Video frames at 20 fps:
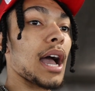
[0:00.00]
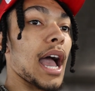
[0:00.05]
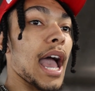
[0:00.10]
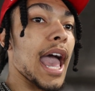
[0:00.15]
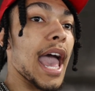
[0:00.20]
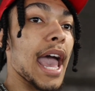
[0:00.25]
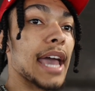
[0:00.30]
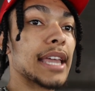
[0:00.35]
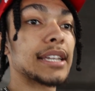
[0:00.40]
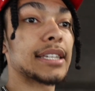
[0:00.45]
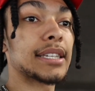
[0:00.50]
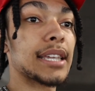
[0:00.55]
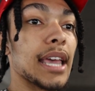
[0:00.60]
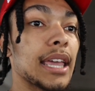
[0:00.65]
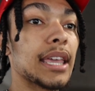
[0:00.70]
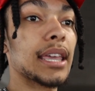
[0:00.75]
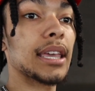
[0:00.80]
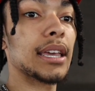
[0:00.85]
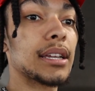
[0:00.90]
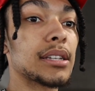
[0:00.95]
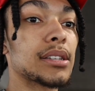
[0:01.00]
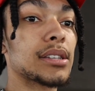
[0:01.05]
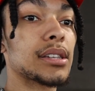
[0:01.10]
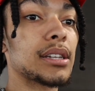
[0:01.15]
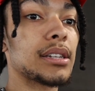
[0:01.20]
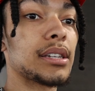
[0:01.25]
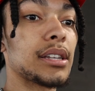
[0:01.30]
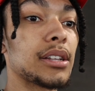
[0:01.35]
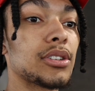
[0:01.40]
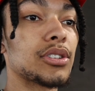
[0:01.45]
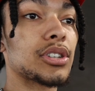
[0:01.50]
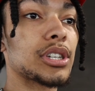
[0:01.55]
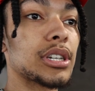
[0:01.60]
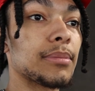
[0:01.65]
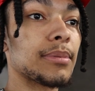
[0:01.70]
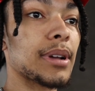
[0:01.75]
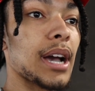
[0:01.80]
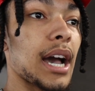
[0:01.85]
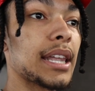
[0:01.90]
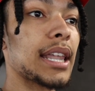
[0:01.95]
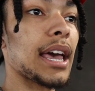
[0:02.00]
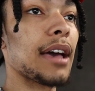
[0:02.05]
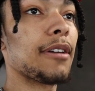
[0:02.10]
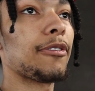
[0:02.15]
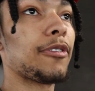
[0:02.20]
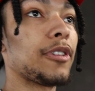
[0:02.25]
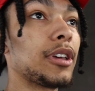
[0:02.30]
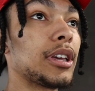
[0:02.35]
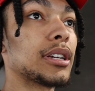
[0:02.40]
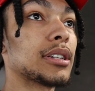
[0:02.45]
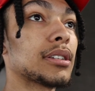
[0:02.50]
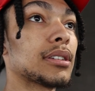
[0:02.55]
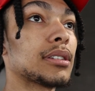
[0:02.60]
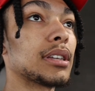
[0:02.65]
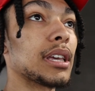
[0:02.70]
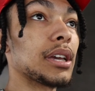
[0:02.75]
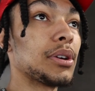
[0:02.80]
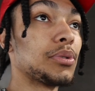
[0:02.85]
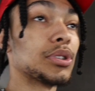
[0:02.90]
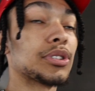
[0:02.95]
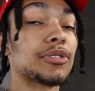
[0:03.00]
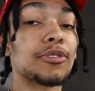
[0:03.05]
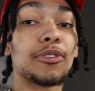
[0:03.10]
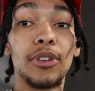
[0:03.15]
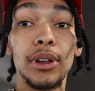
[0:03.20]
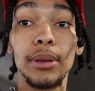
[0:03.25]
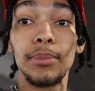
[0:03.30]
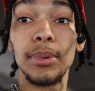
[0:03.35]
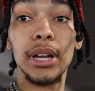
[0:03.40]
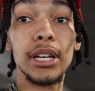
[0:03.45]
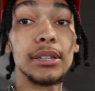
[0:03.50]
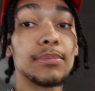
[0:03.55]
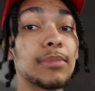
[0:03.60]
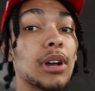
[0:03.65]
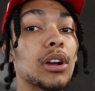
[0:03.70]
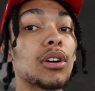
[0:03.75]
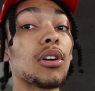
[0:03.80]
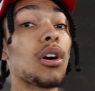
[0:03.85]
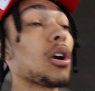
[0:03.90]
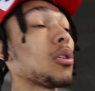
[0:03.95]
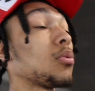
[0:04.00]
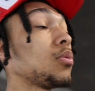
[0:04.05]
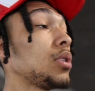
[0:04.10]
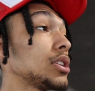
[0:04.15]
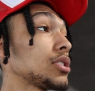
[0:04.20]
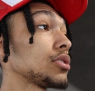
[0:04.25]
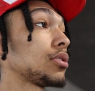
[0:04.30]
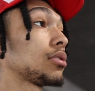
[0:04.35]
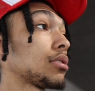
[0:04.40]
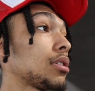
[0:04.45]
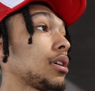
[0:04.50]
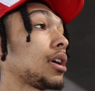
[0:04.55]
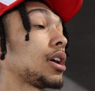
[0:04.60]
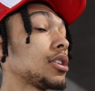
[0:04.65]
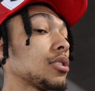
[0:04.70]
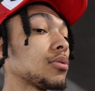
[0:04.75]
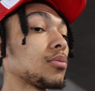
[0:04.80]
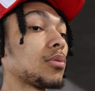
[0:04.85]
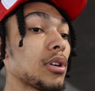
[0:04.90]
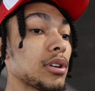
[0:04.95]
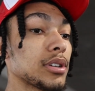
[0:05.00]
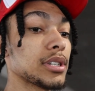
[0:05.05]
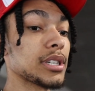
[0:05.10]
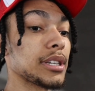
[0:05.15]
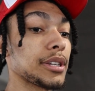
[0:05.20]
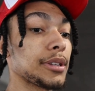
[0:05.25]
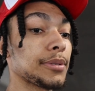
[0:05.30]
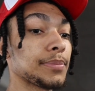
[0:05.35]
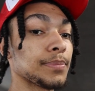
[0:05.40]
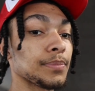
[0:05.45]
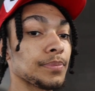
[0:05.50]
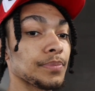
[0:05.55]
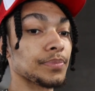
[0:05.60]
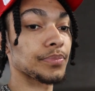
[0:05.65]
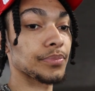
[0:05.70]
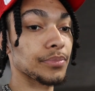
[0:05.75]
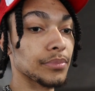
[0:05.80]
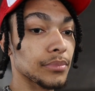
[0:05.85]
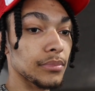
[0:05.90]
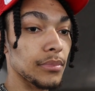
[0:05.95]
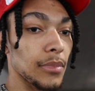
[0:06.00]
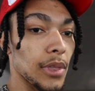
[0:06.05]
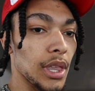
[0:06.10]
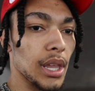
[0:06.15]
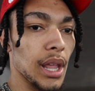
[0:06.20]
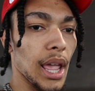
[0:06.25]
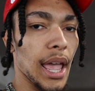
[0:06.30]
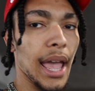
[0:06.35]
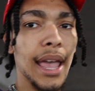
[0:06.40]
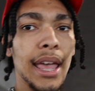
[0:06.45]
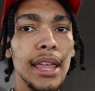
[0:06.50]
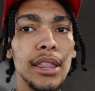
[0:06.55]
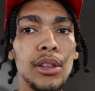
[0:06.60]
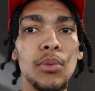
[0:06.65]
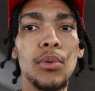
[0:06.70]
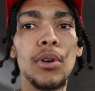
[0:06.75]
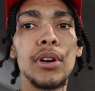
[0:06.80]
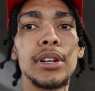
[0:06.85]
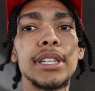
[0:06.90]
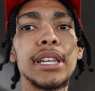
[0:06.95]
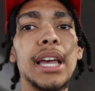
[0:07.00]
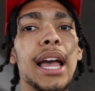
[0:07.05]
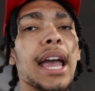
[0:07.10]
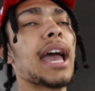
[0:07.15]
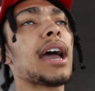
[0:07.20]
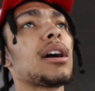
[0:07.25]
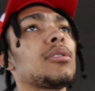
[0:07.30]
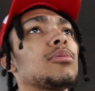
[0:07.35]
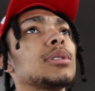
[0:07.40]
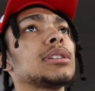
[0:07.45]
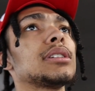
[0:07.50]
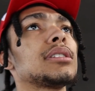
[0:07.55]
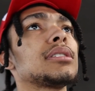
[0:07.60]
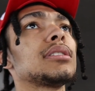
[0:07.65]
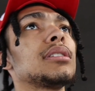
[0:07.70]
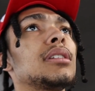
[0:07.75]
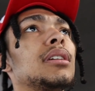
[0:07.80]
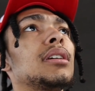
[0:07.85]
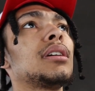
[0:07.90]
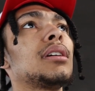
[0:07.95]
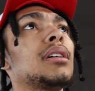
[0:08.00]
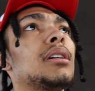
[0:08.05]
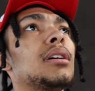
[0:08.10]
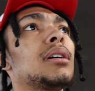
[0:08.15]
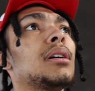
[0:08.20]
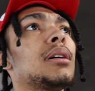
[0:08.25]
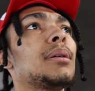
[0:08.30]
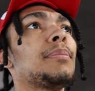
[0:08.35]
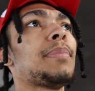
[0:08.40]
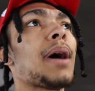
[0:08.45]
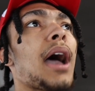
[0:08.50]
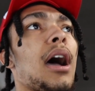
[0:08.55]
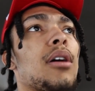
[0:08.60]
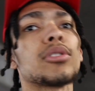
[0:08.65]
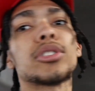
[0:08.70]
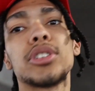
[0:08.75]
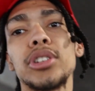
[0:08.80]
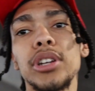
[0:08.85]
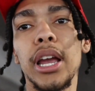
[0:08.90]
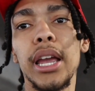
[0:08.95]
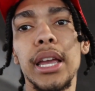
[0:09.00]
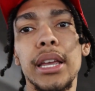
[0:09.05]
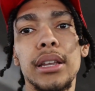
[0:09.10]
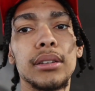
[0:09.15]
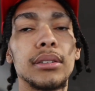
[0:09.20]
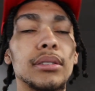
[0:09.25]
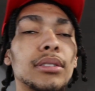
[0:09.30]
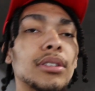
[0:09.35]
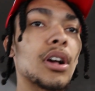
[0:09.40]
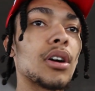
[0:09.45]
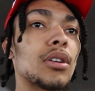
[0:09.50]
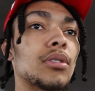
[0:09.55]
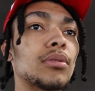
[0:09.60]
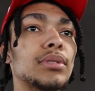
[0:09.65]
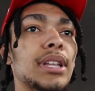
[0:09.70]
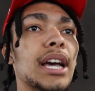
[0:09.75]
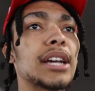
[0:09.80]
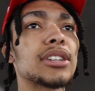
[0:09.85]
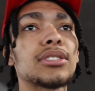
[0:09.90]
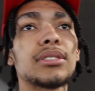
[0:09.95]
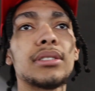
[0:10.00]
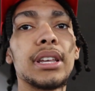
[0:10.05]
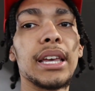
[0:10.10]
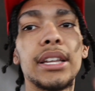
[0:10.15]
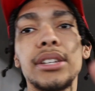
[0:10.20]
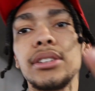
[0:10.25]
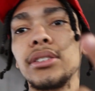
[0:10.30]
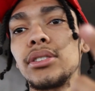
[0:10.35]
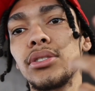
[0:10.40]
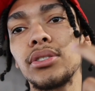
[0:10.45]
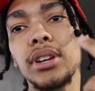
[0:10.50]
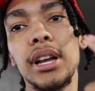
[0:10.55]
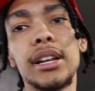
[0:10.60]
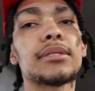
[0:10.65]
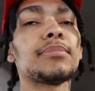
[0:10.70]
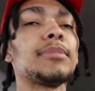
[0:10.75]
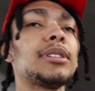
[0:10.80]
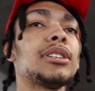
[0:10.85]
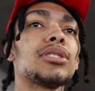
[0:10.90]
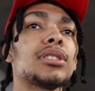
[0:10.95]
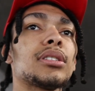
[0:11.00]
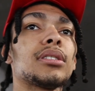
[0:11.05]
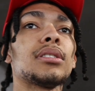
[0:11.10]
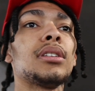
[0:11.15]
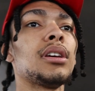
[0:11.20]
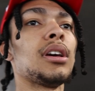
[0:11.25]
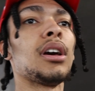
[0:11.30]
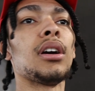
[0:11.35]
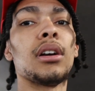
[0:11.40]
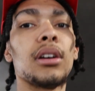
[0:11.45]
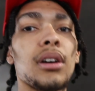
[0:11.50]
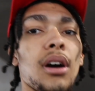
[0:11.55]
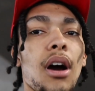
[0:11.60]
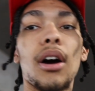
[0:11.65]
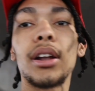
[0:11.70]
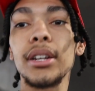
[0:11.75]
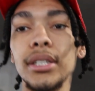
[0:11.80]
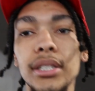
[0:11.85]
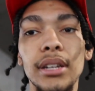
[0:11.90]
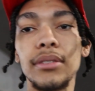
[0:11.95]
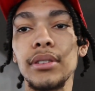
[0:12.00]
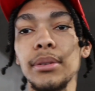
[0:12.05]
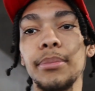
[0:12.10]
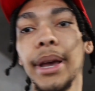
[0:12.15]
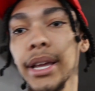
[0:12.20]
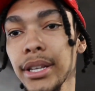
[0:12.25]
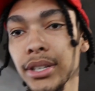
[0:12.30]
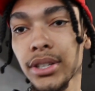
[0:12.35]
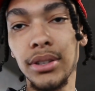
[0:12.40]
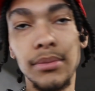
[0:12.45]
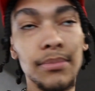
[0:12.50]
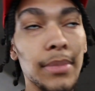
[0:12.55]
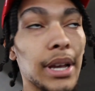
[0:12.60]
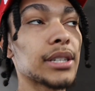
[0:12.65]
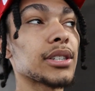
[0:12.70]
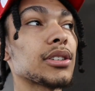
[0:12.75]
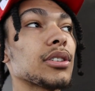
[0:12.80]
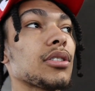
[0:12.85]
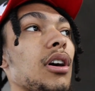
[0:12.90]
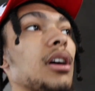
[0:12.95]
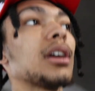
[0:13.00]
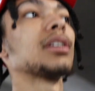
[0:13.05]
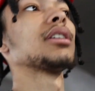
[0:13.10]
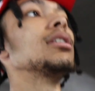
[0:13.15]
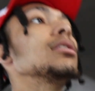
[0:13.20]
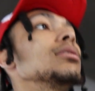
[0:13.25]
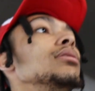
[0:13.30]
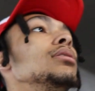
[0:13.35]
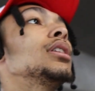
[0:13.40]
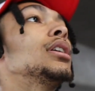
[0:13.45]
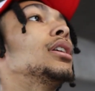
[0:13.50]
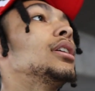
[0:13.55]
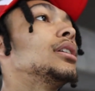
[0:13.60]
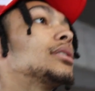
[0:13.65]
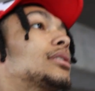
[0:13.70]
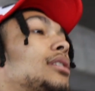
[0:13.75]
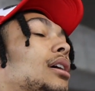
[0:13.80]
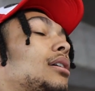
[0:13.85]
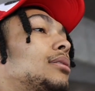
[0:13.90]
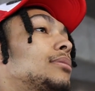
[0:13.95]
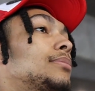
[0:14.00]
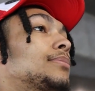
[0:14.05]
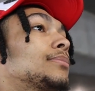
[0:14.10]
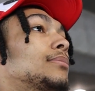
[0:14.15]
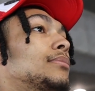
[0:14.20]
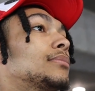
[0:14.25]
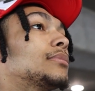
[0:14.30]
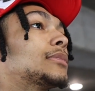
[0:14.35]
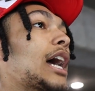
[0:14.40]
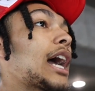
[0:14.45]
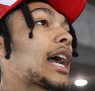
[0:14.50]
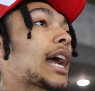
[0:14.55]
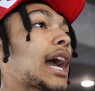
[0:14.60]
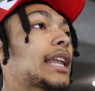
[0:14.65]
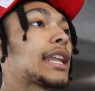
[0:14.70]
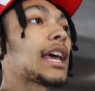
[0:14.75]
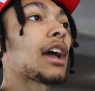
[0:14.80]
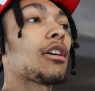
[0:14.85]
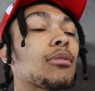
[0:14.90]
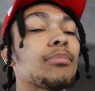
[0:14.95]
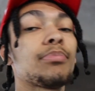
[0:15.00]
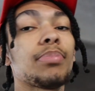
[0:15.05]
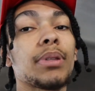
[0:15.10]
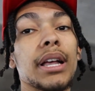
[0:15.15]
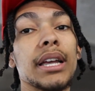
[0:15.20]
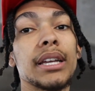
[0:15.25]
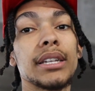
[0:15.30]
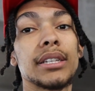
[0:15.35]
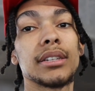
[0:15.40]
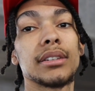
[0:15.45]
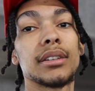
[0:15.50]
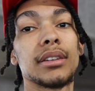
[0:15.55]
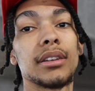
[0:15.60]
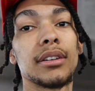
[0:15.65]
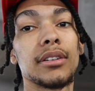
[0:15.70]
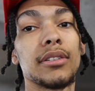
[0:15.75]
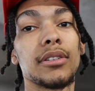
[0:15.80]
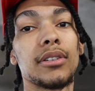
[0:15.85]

I had to take it to the dealership, got that fixed. It was free because my car was under warranty. And the warranty I had was powertrain. So that's engines, transmission, all the stuff that makes the car go. So I got that replaced